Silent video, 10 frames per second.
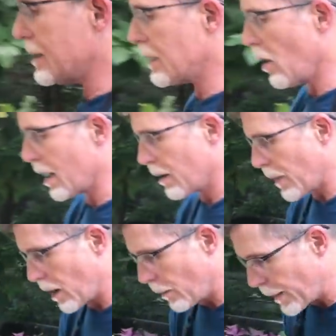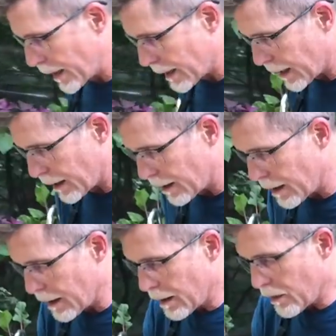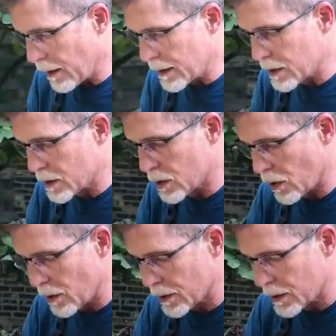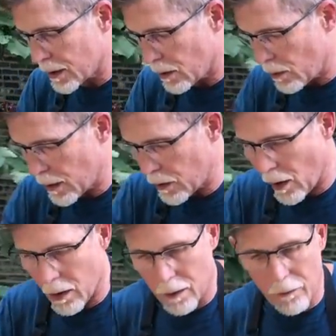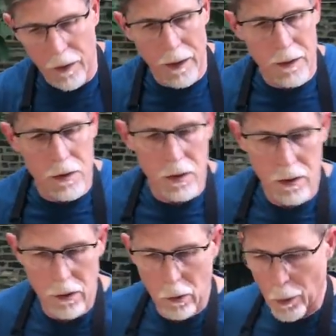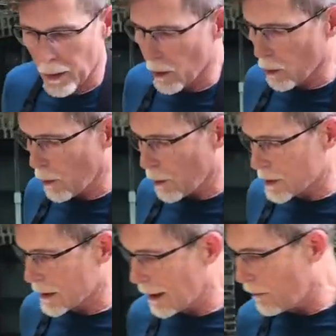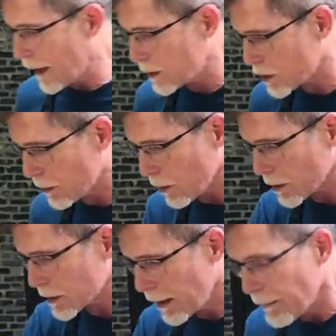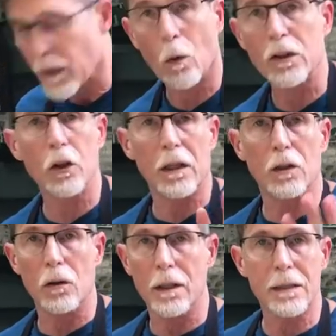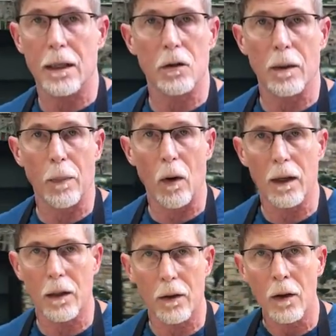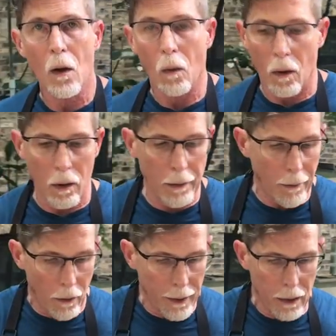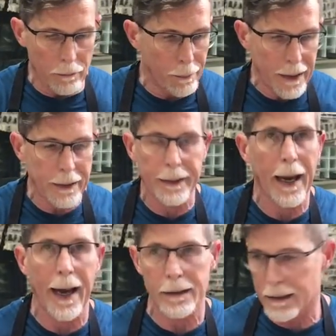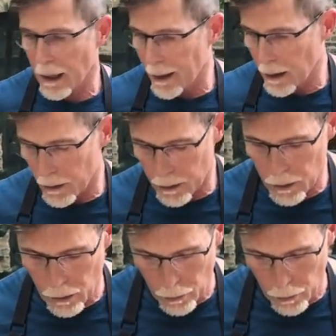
let's talk about making the salsa with all of these grill roasted vegetables. Of course, you could do this under a broiler or on a big cast iron